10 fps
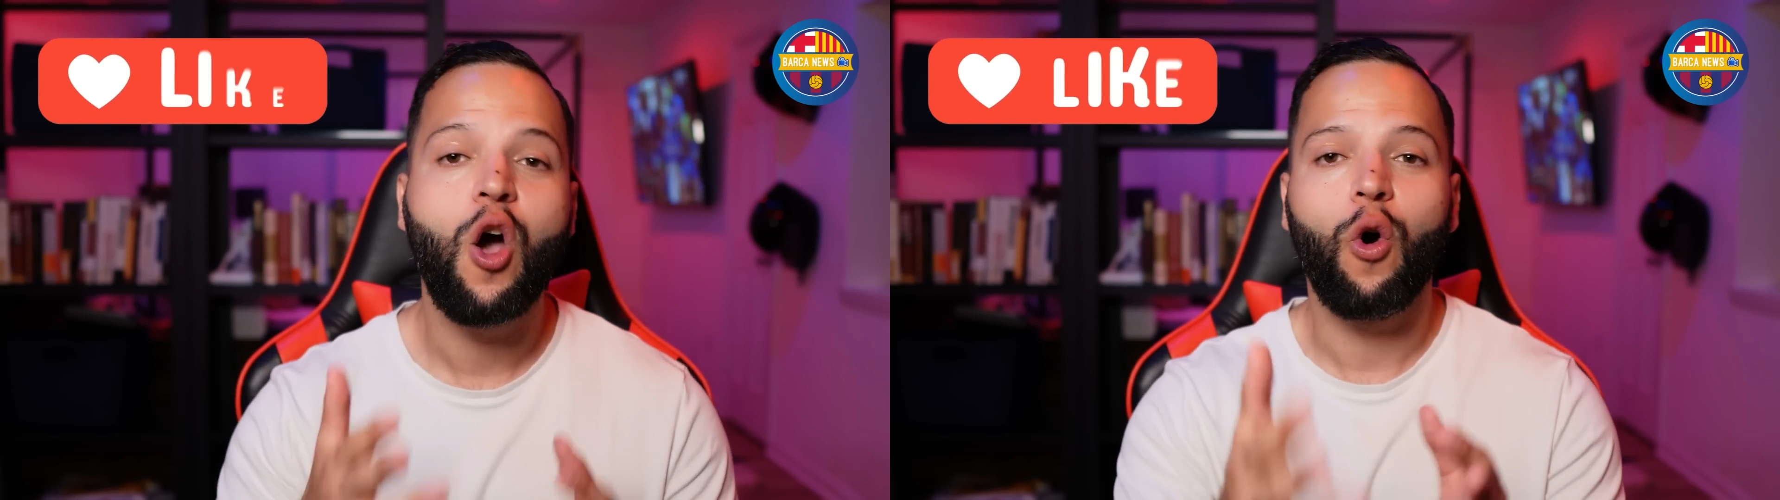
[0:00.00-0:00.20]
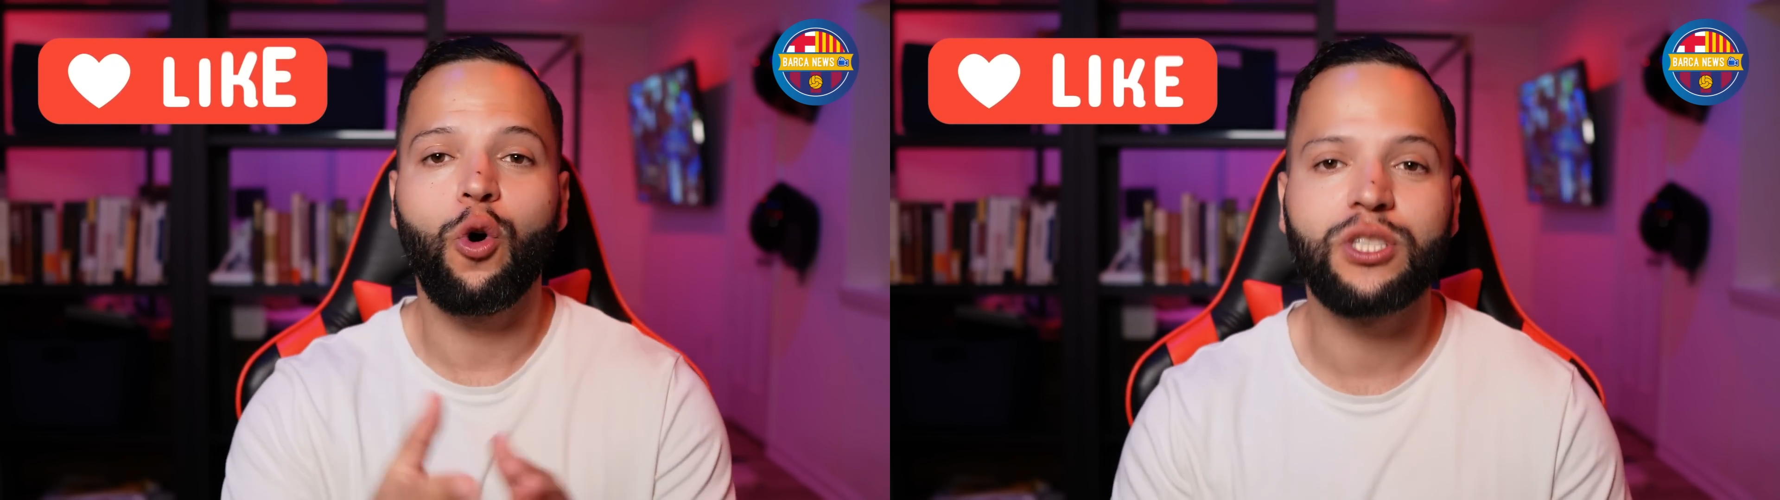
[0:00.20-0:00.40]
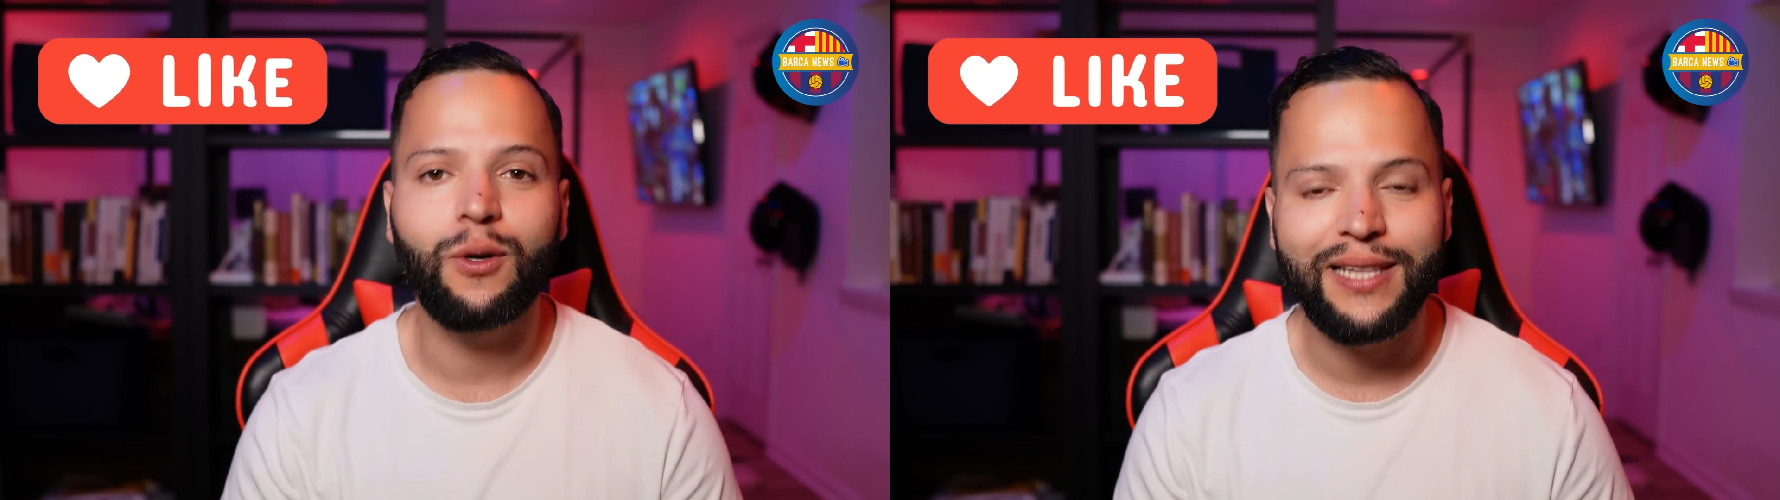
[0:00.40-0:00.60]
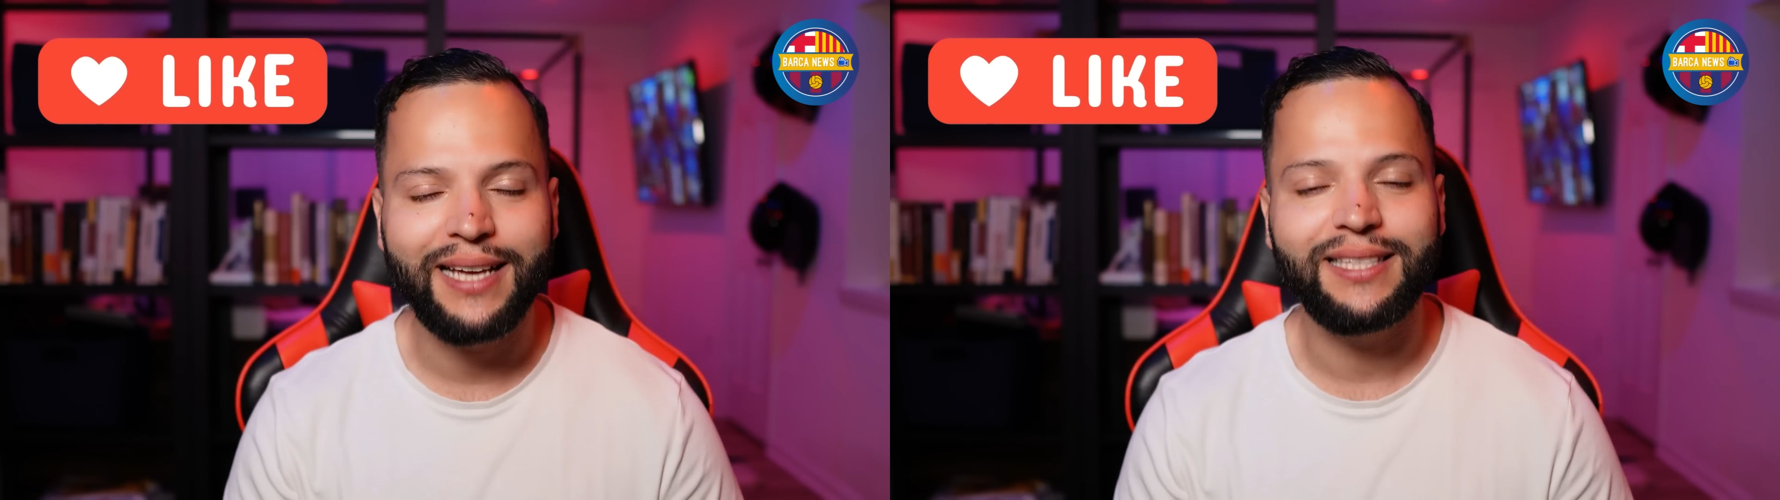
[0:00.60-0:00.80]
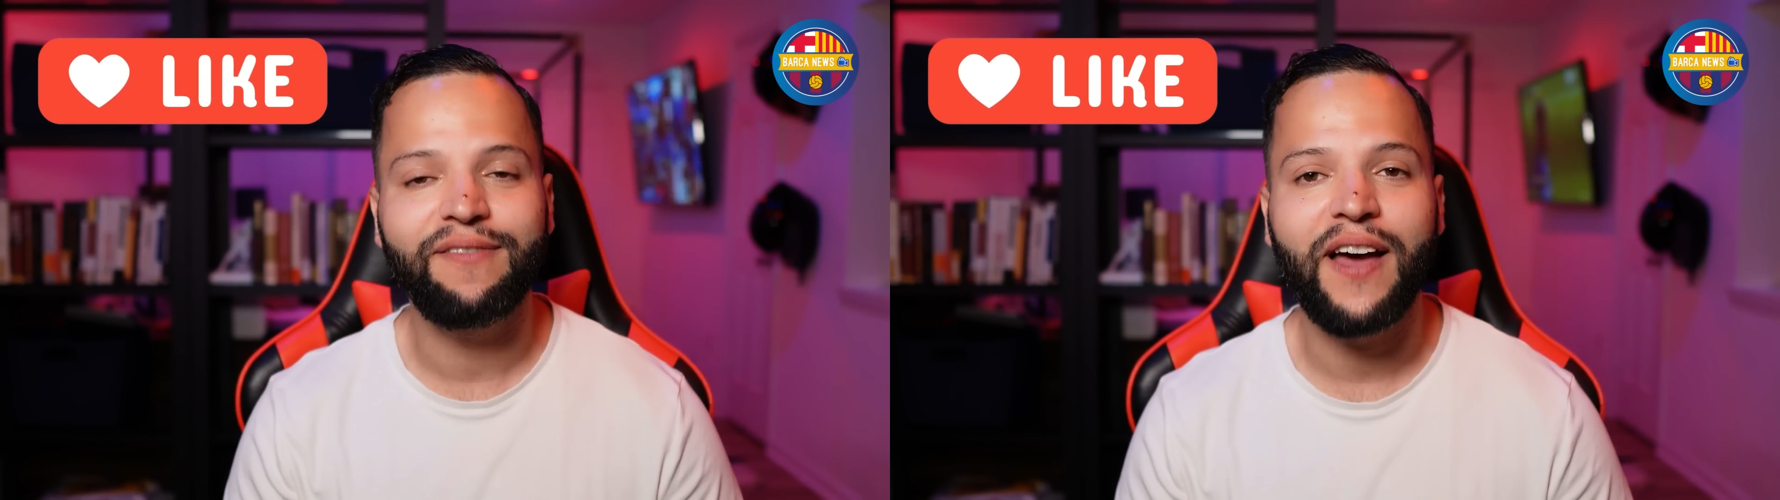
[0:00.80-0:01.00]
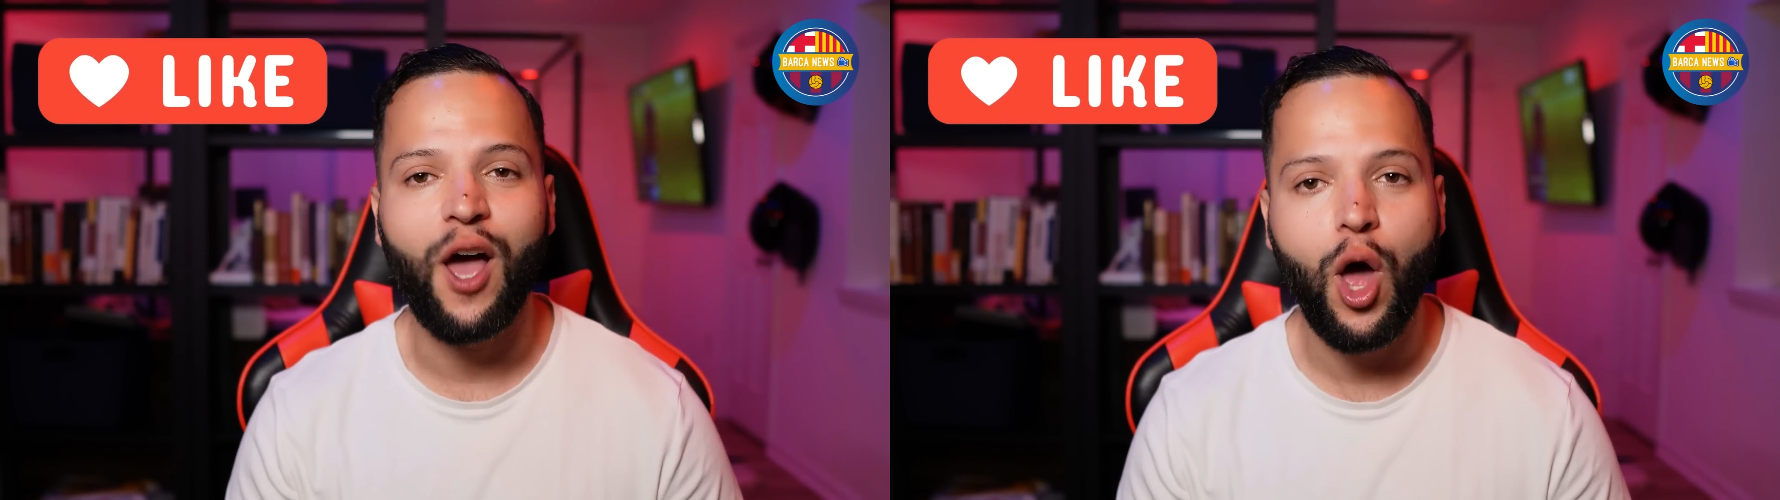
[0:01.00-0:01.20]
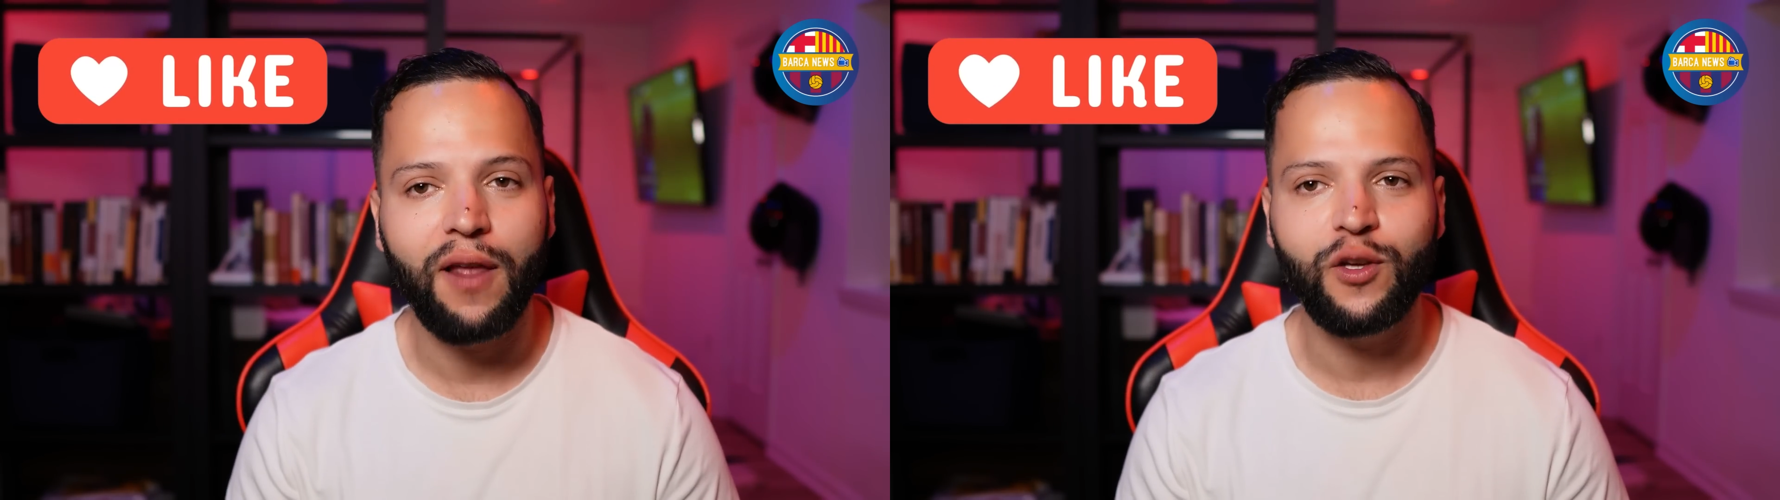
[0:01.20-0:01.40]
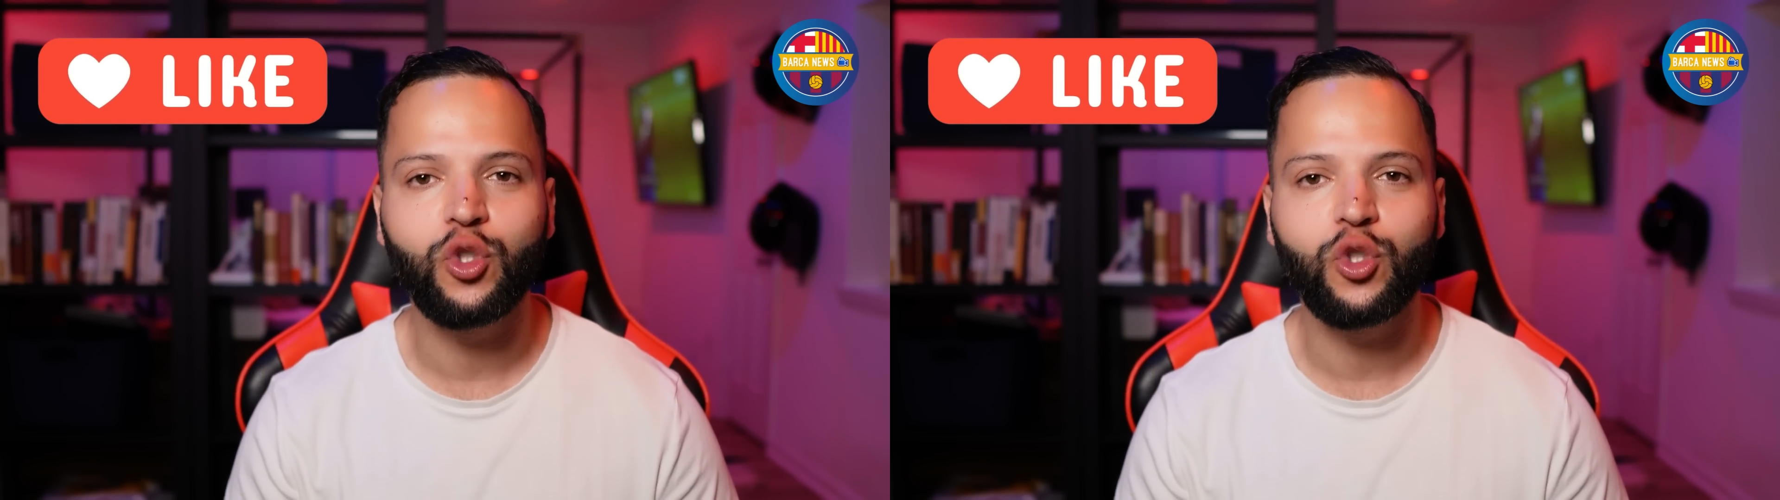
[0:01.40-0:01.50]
Also, I would like to invite all of you